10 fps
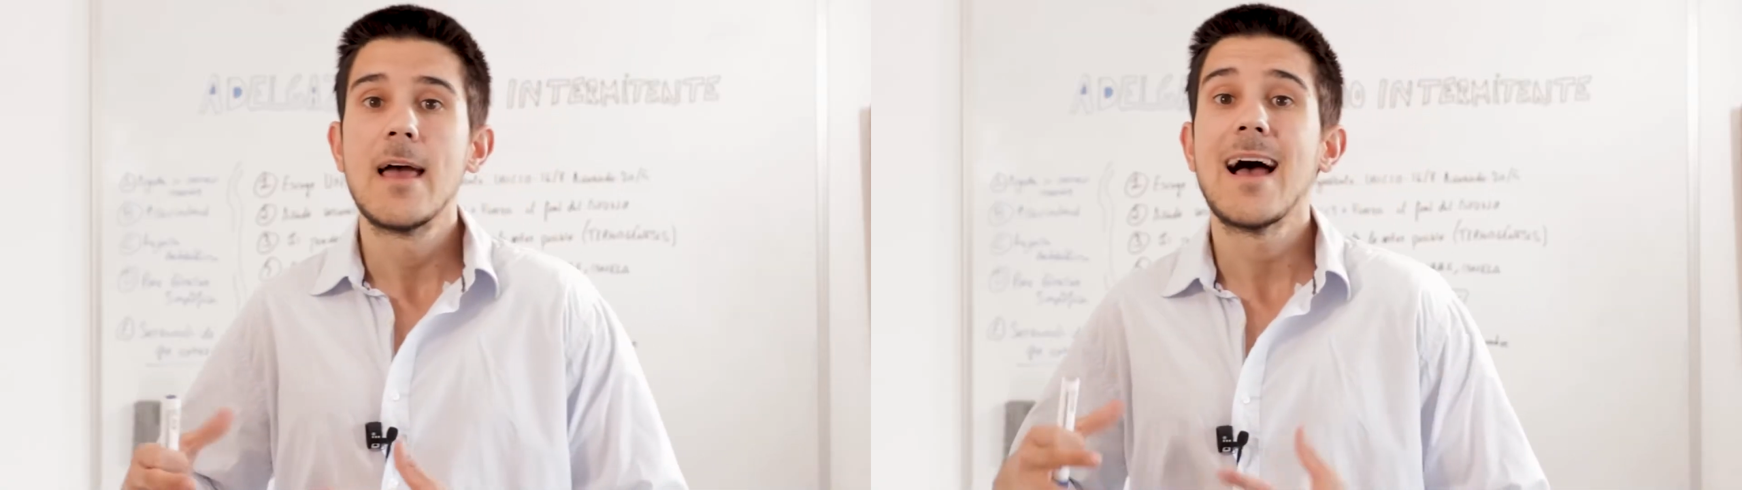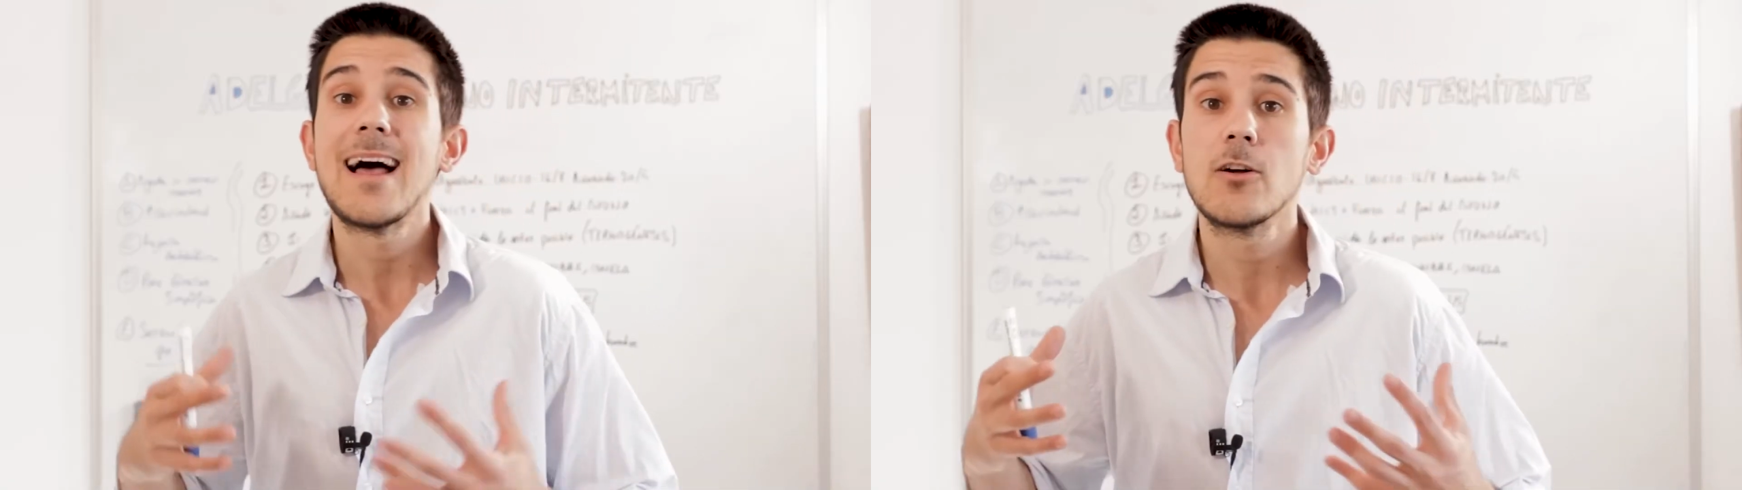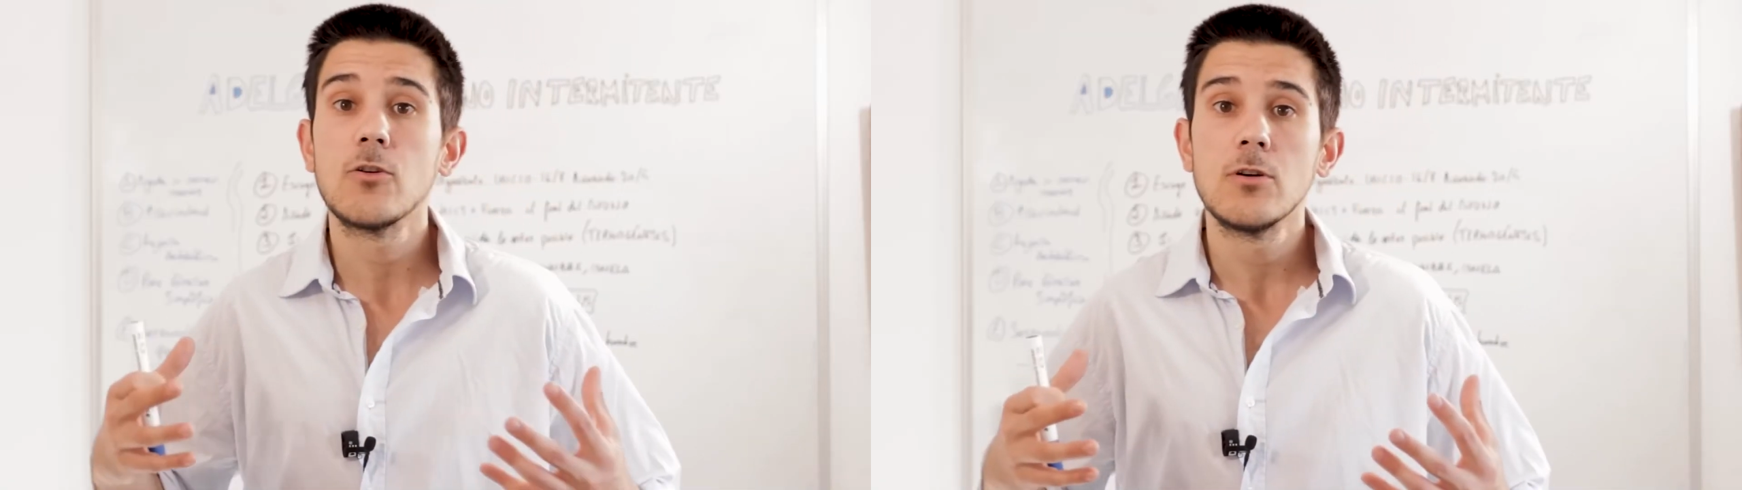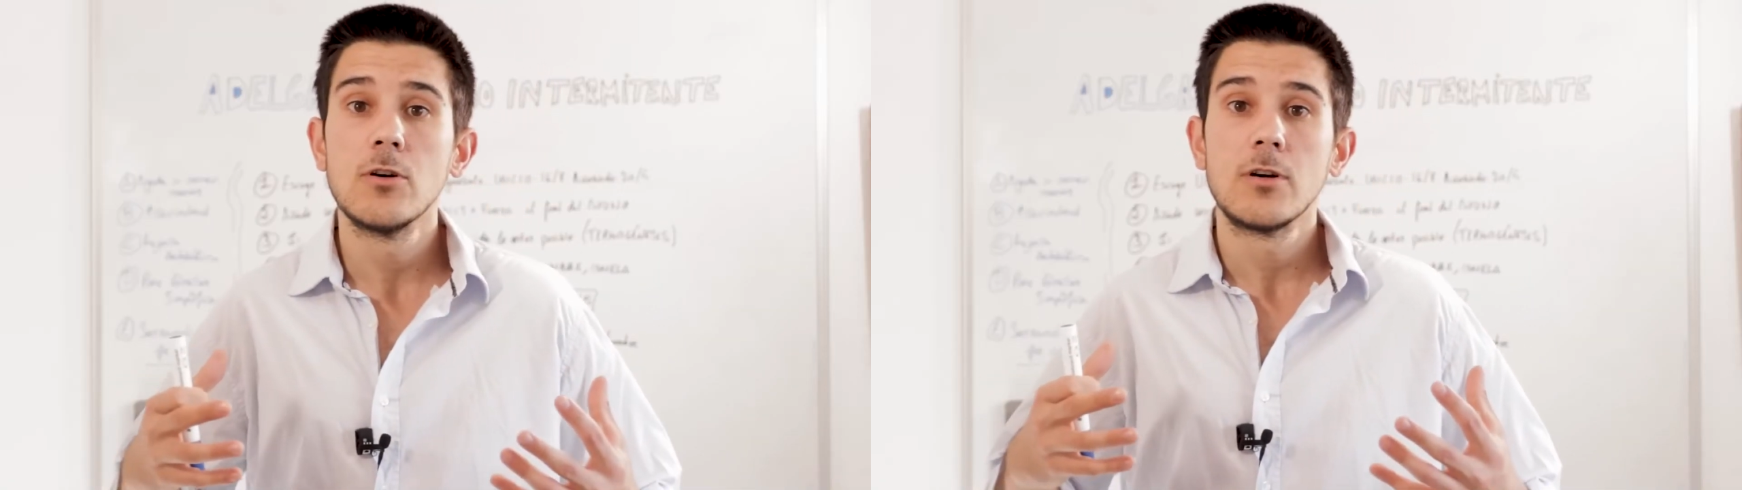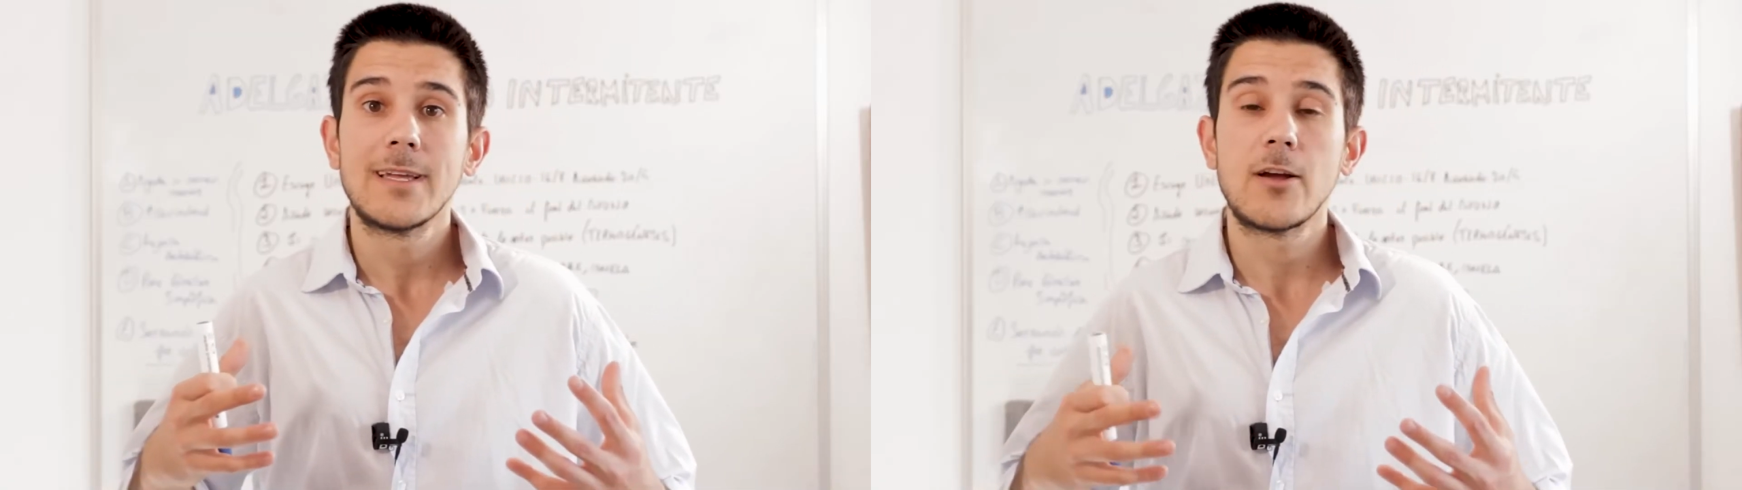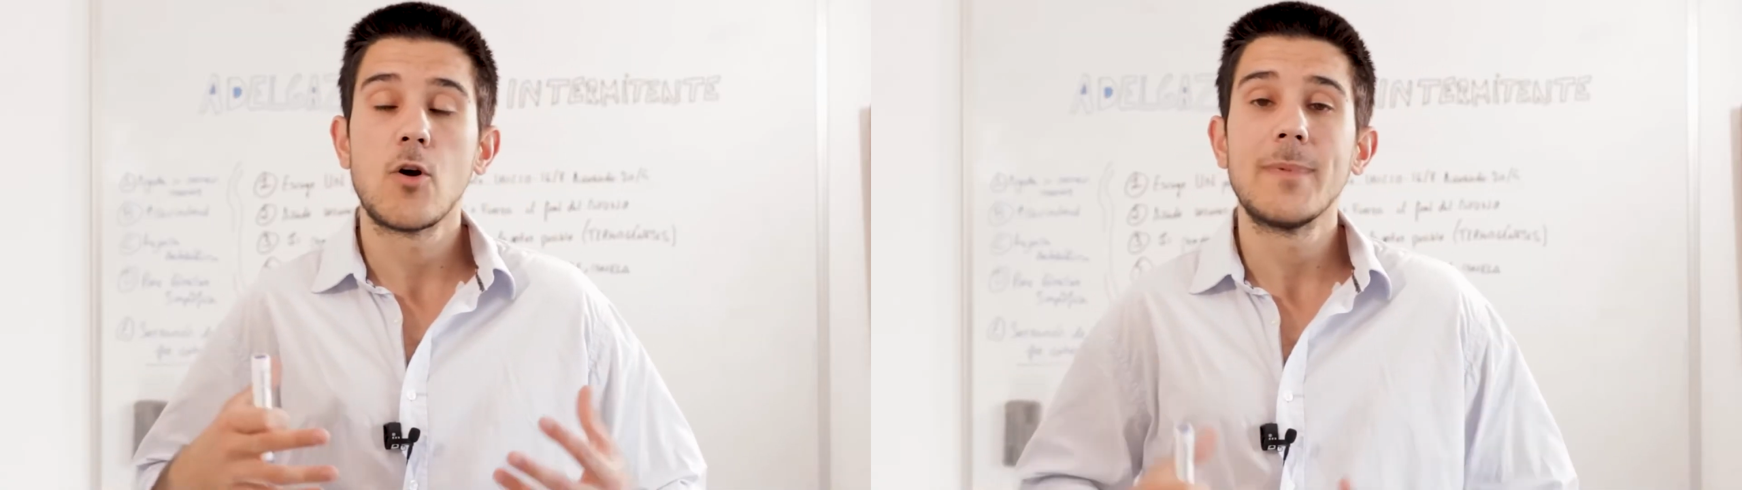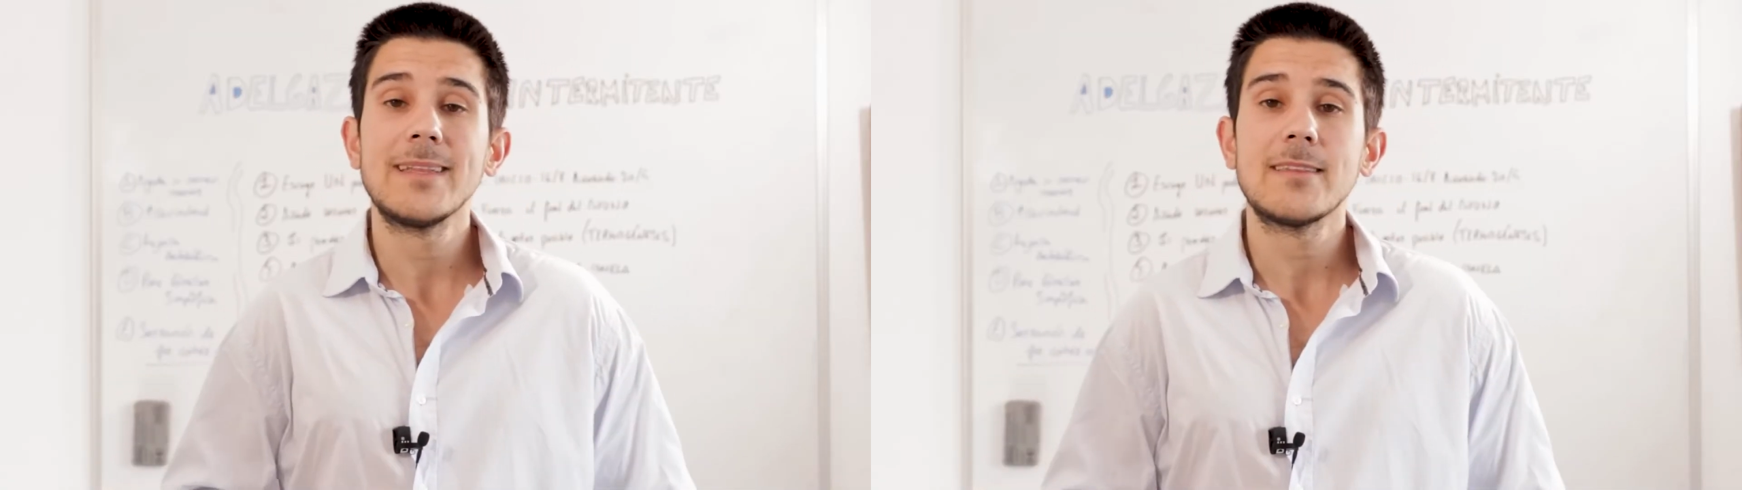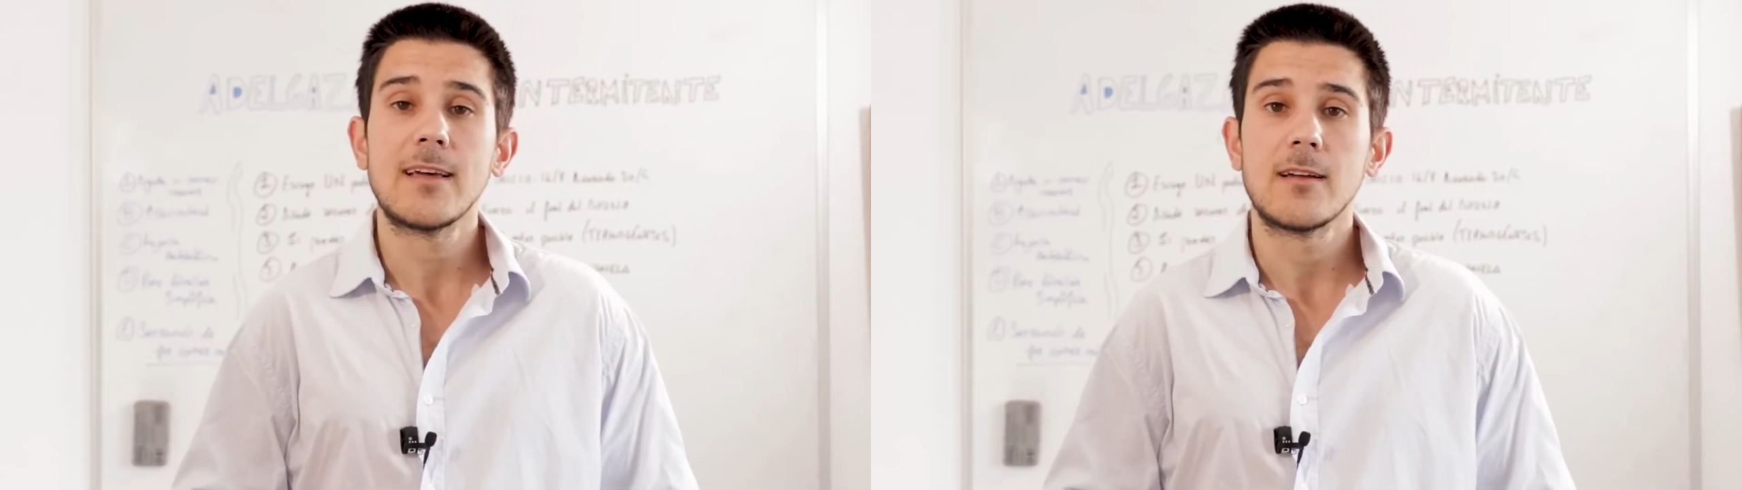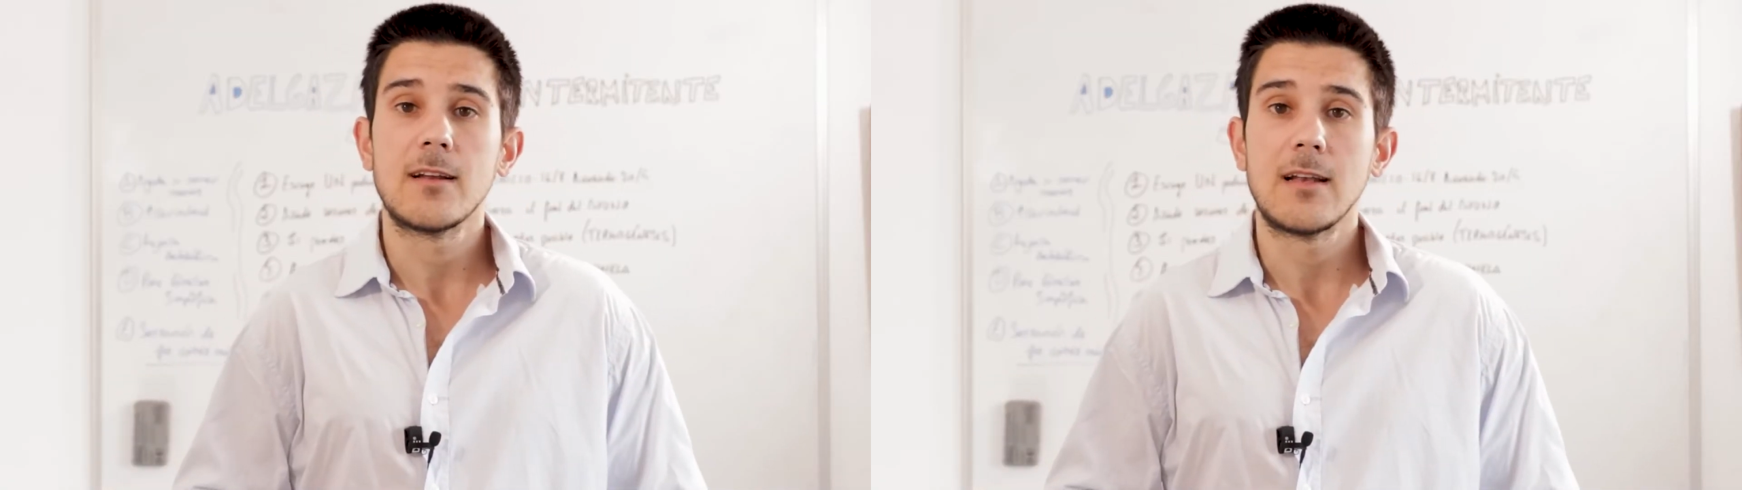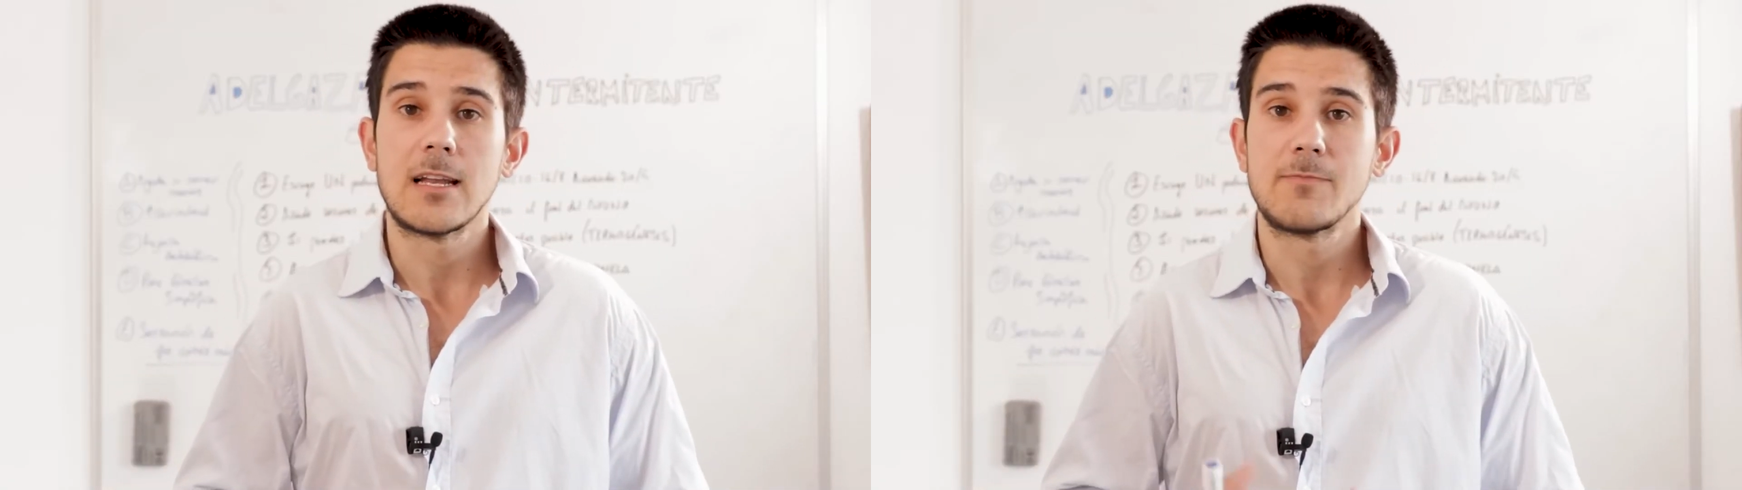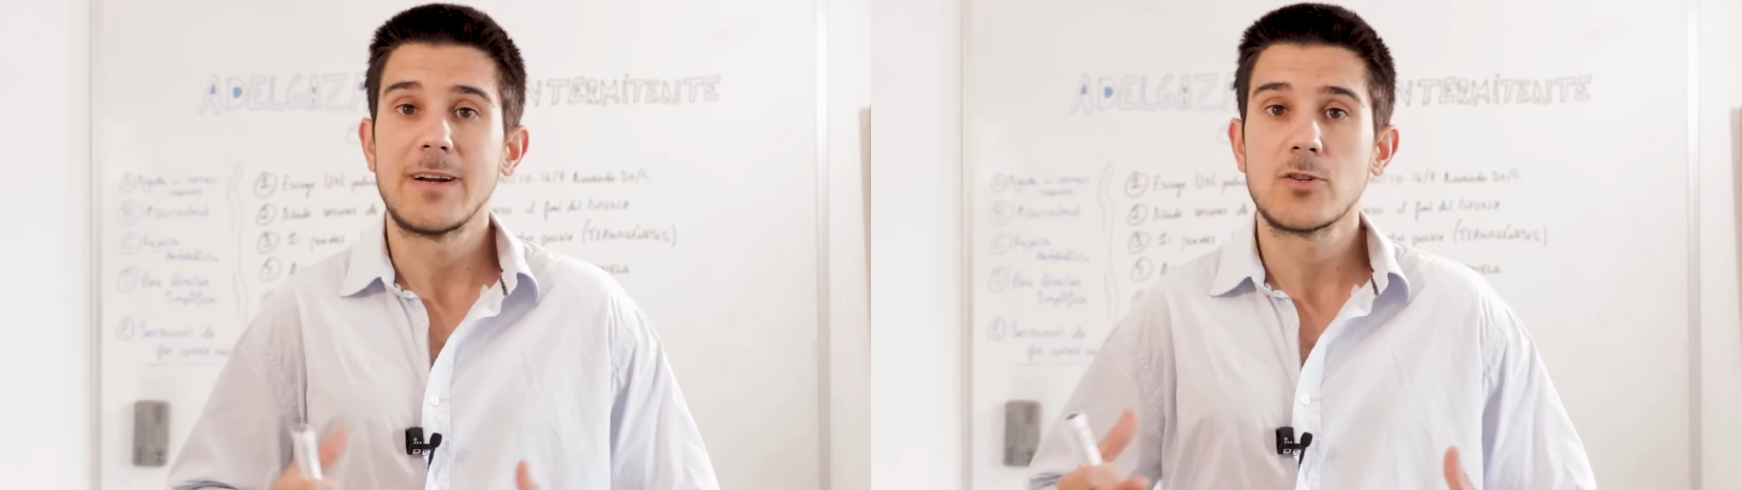Something that people who start doing